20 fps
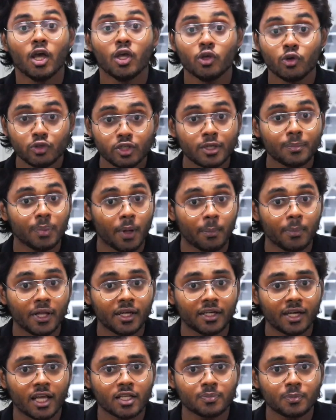Using
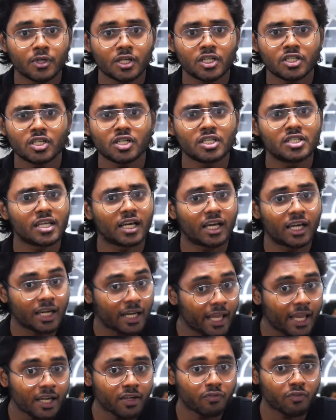public transportation is a
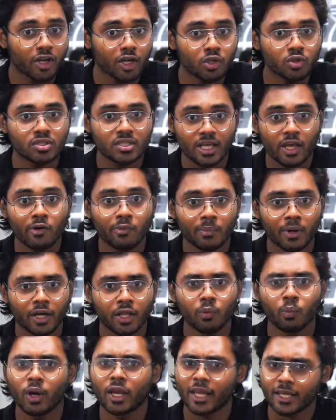great way to save
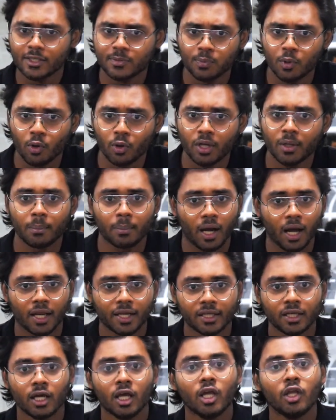money while exploring
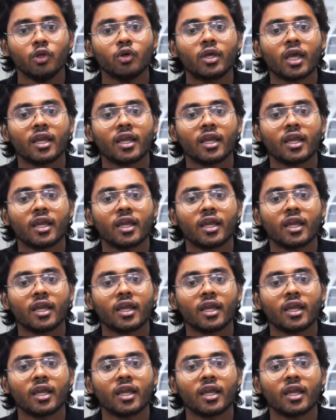Bali. You